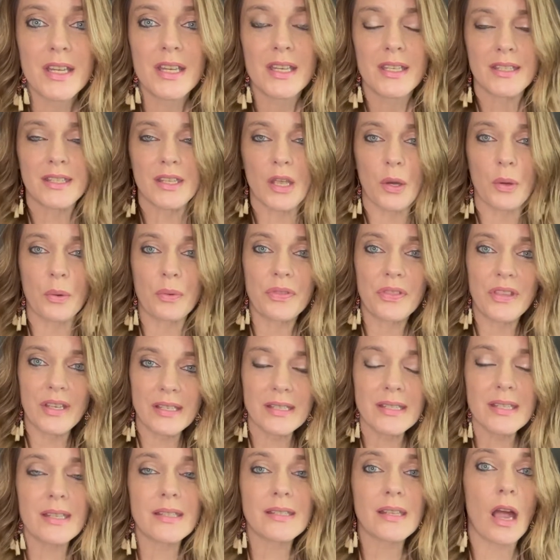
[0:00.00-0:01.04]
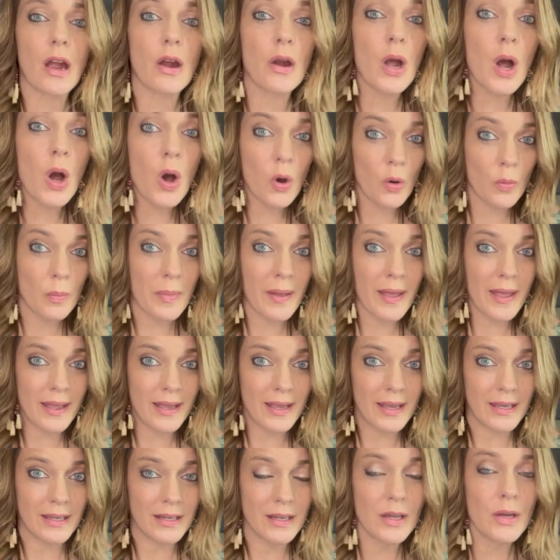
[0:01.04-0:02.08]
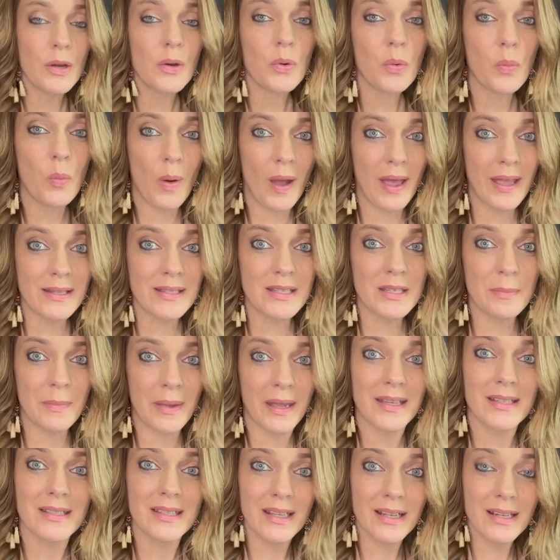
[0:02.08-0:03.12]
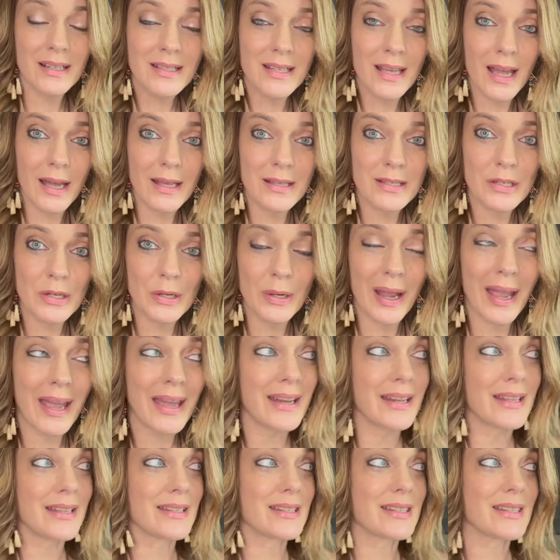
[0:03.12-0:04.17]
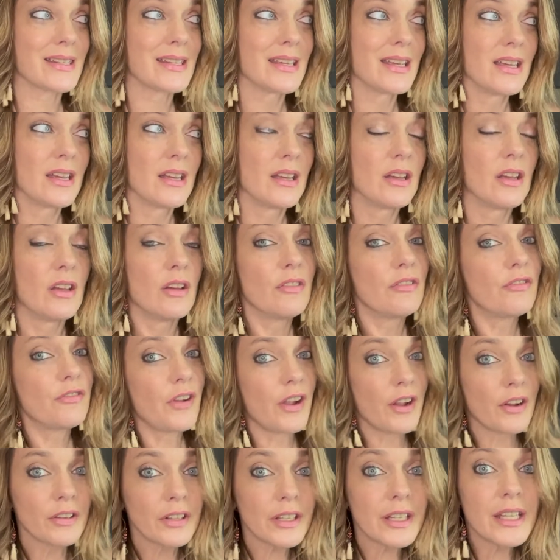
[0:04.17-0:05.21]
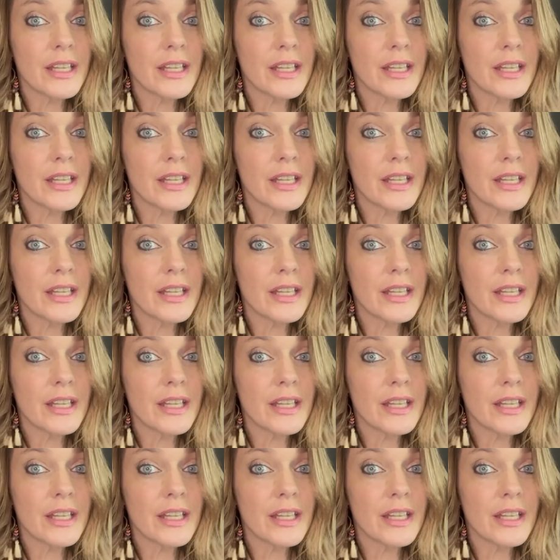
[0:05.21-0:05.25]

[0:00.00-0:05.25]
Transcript: So this is our homemade way to make sanitizer, and it's fairly